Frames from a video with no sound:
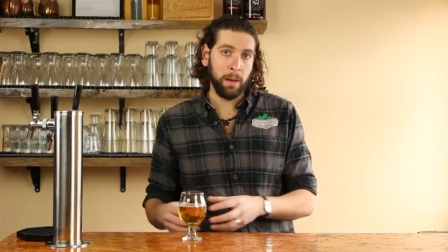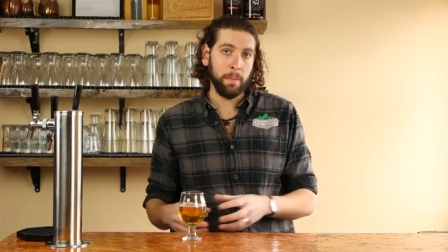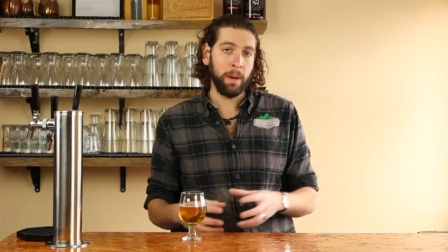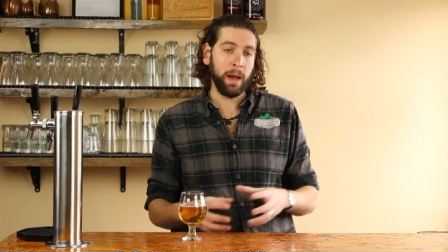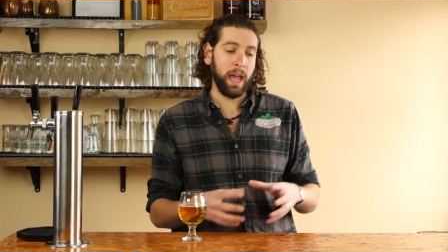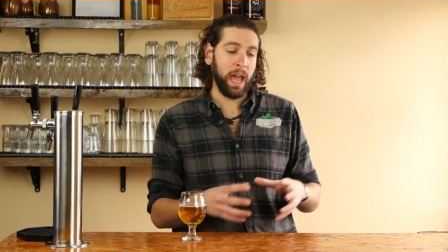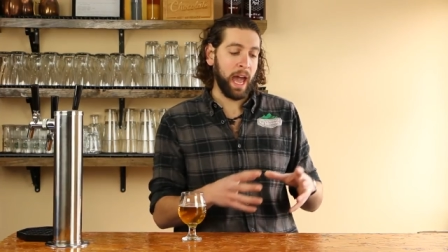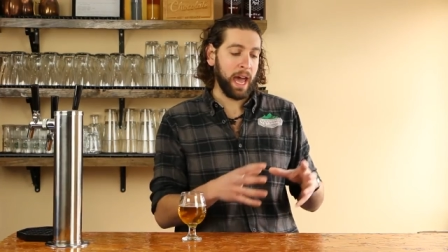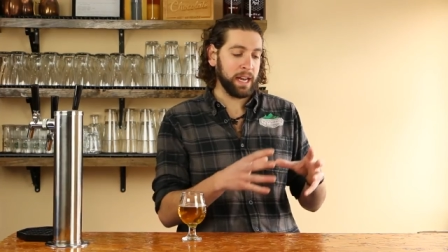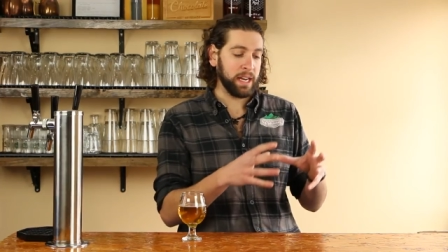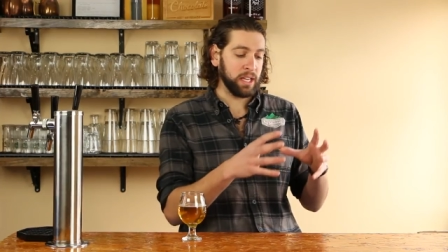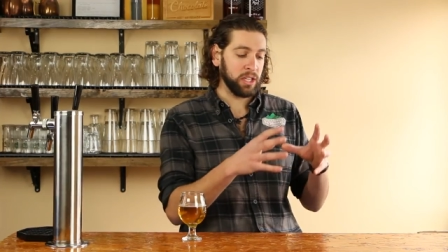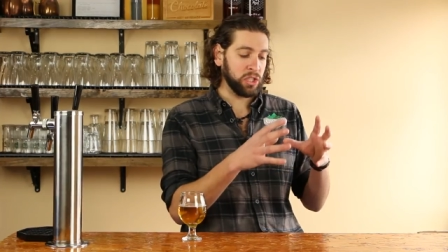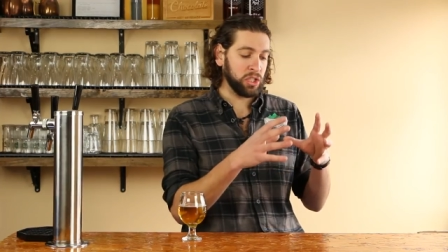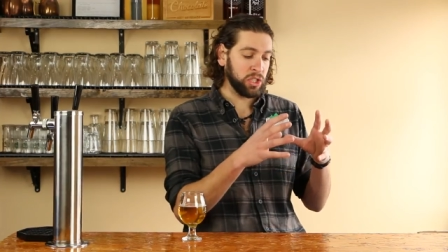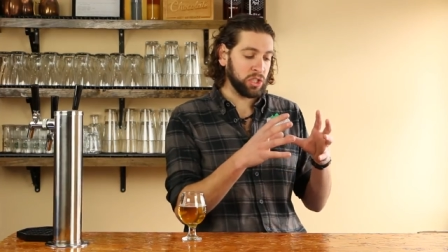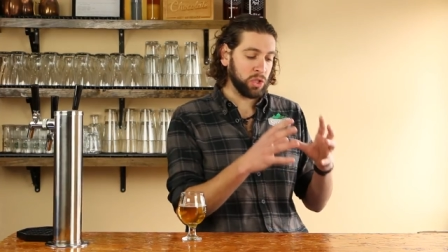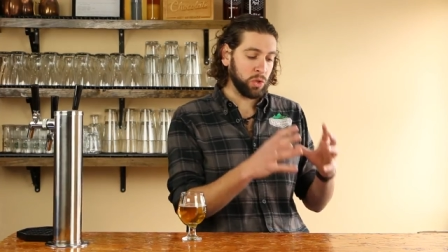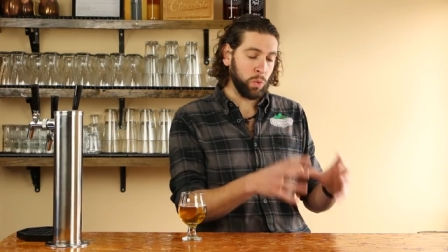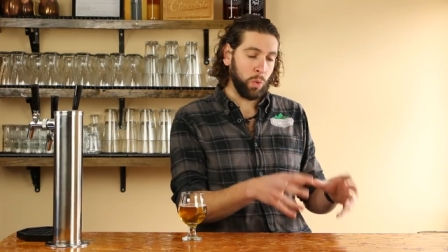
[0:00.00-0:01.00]
by adding
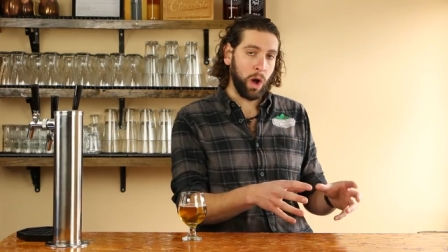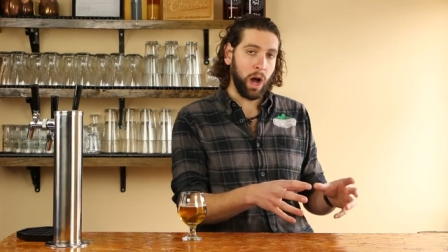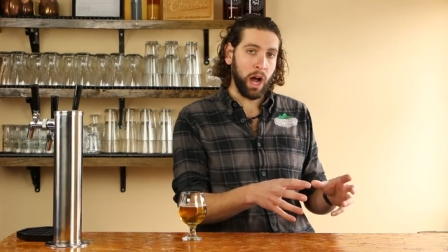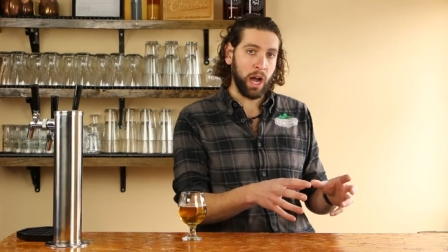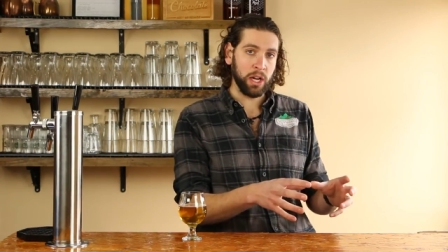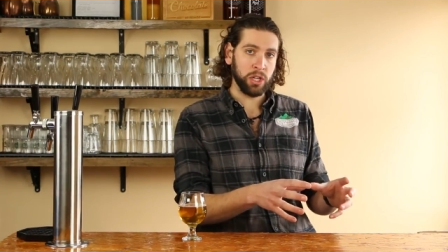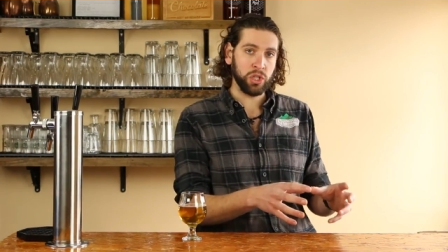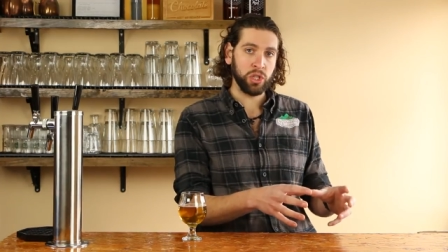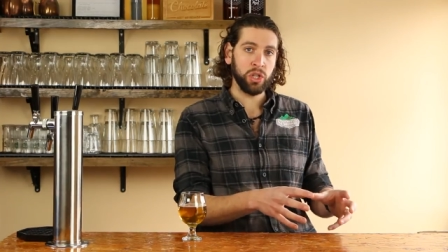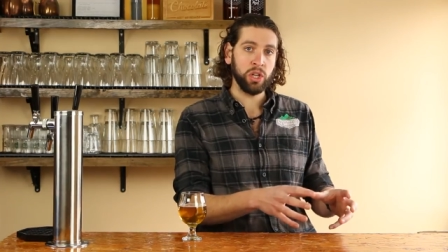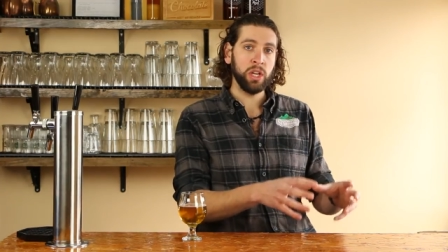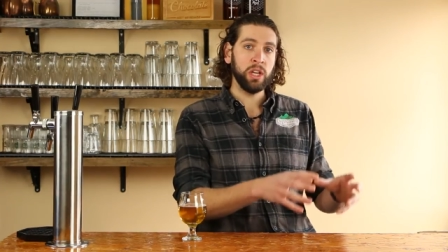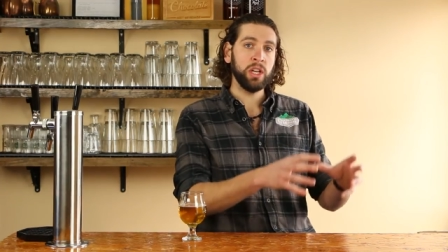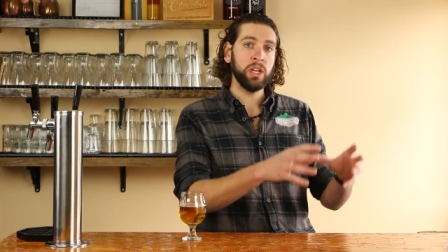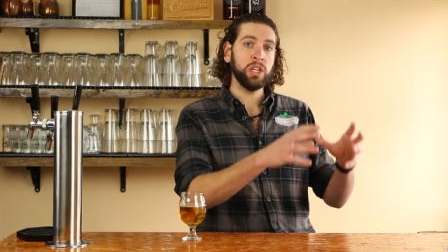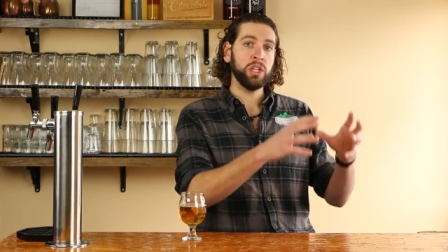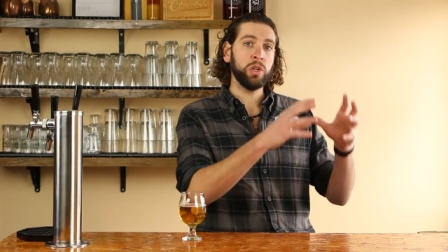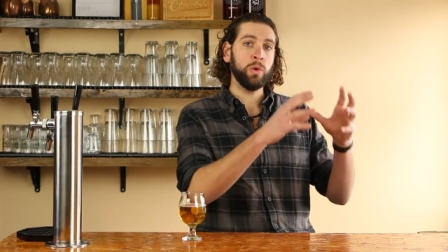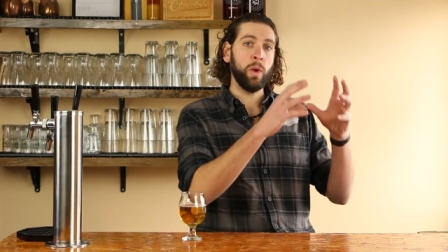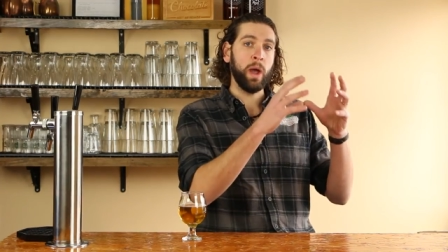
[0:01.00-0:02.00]
squash
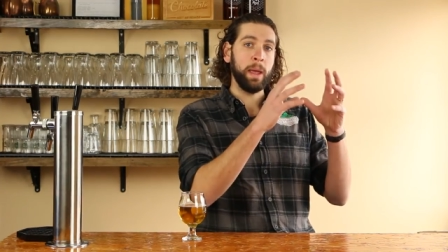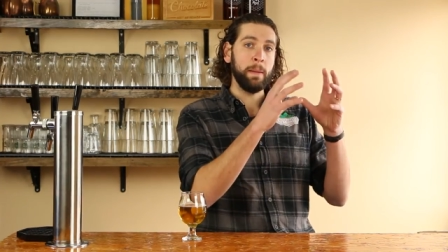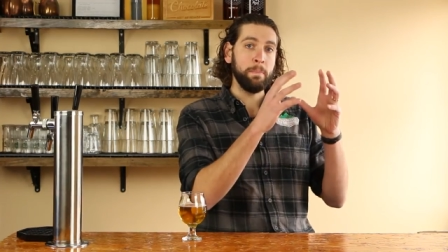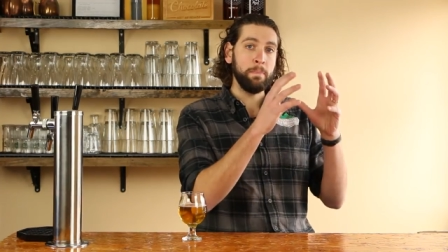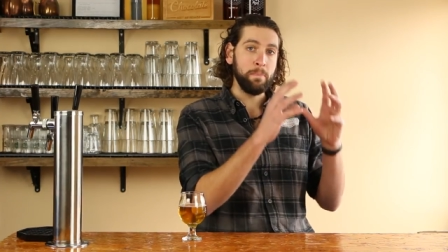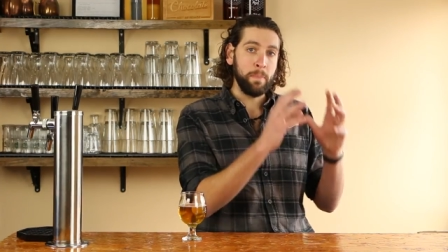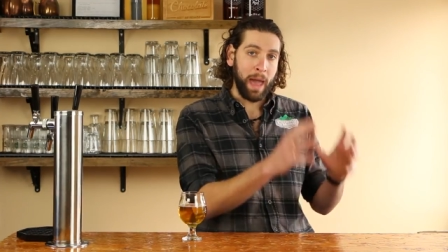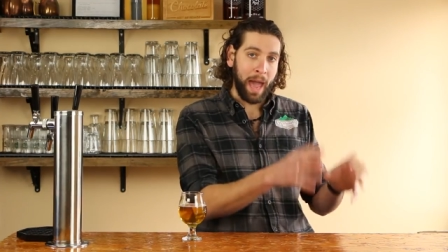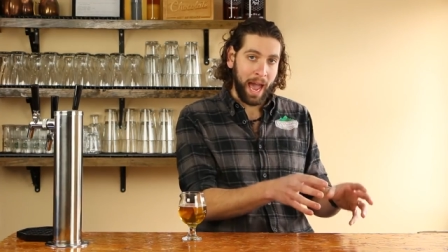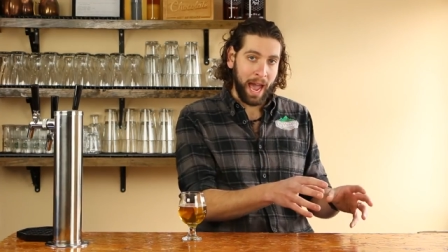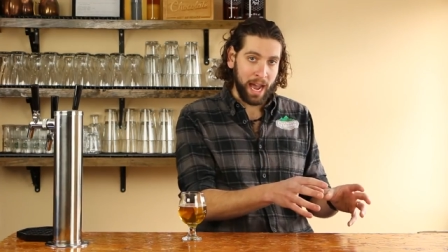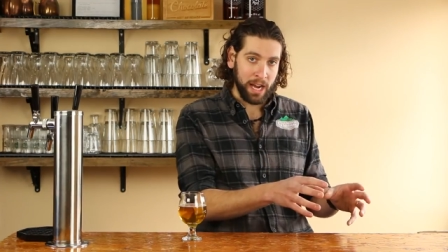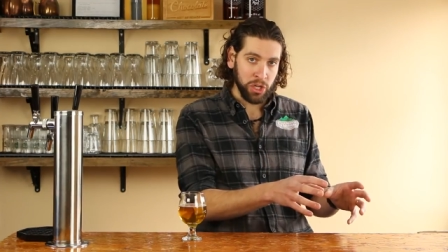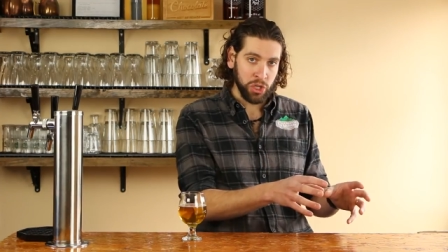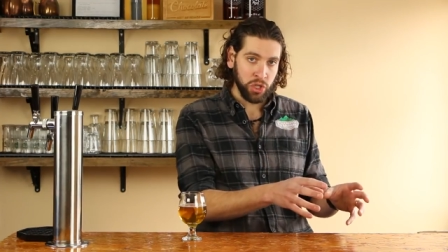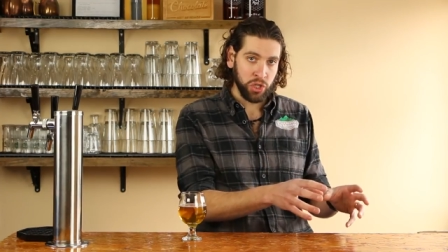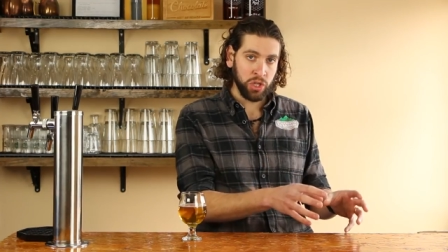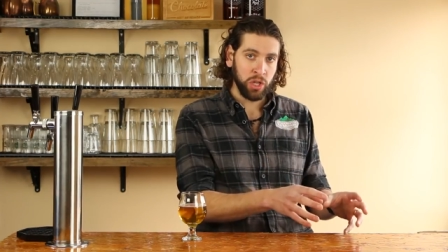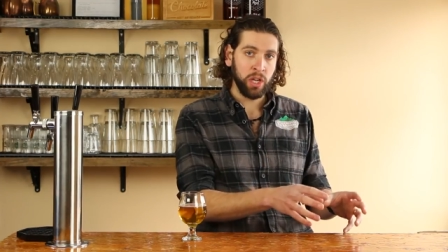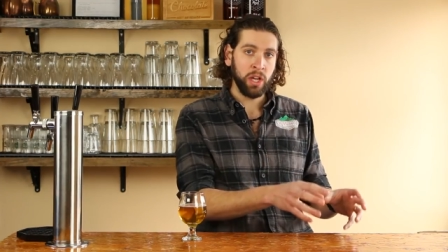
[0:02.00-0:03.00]
to a
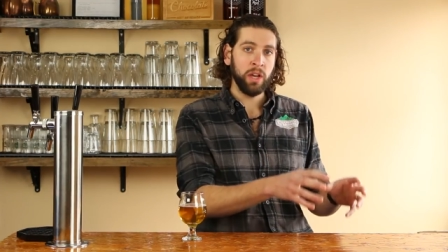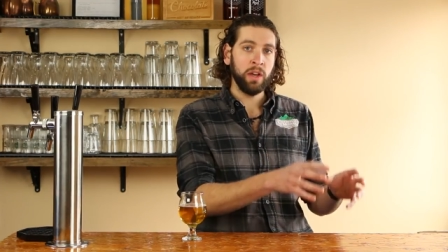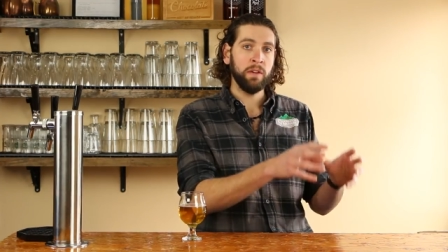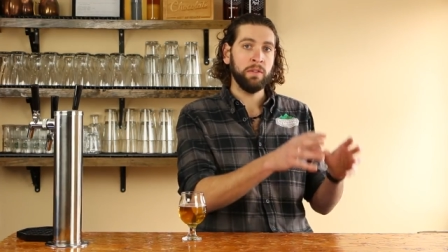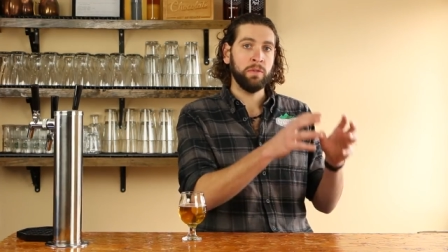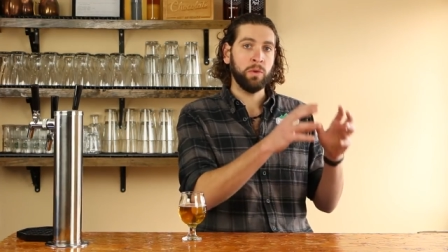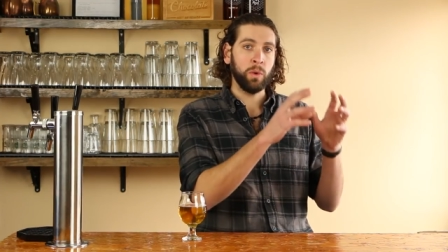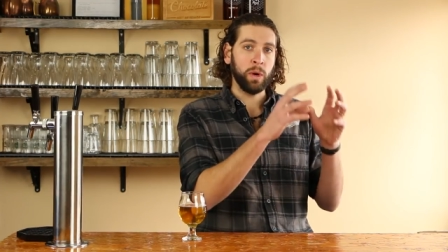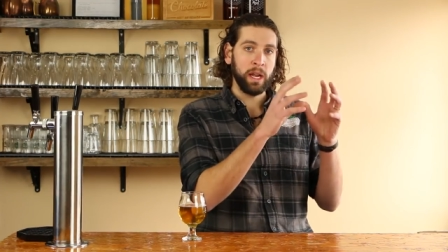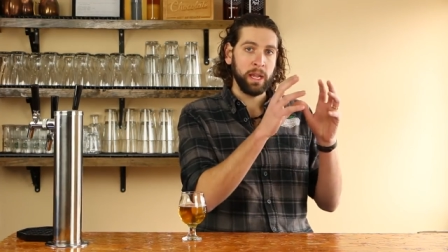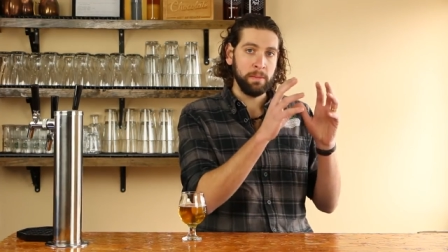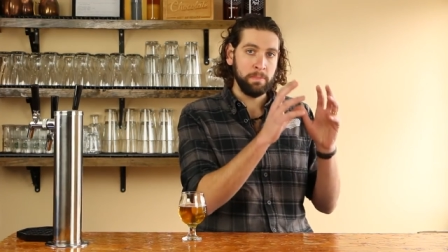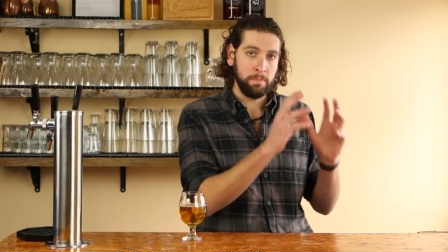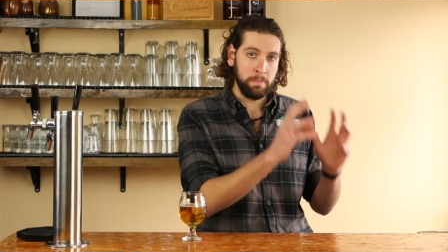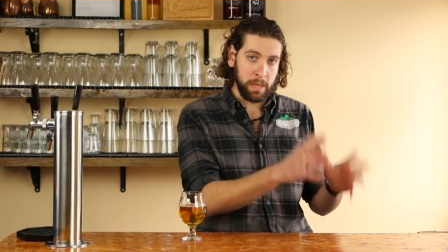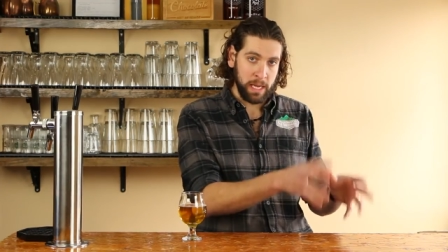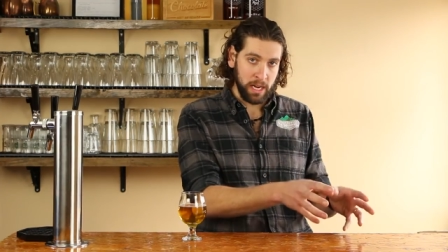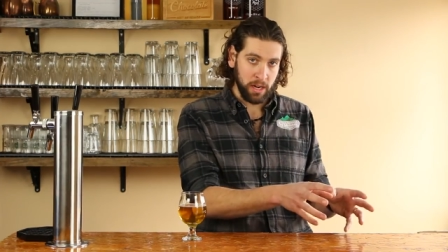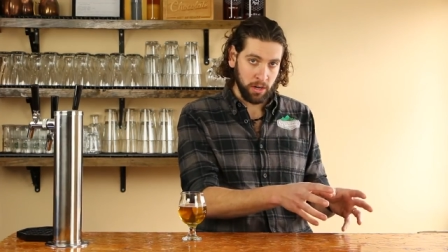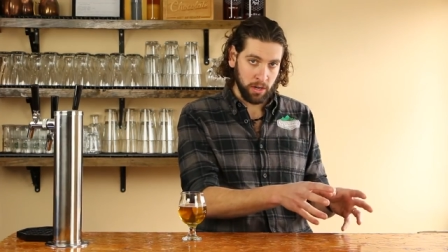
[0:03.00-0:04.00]
mash for a
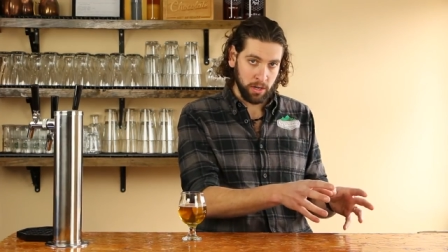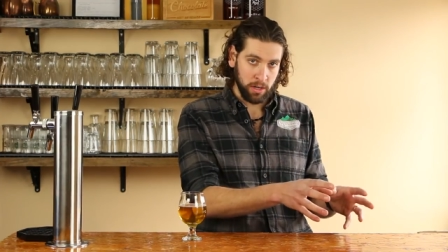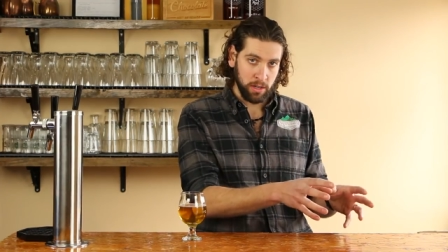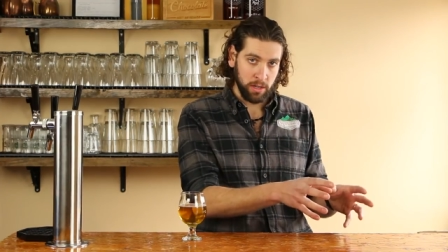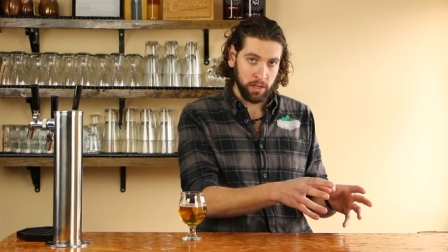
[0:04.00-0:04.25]
beer.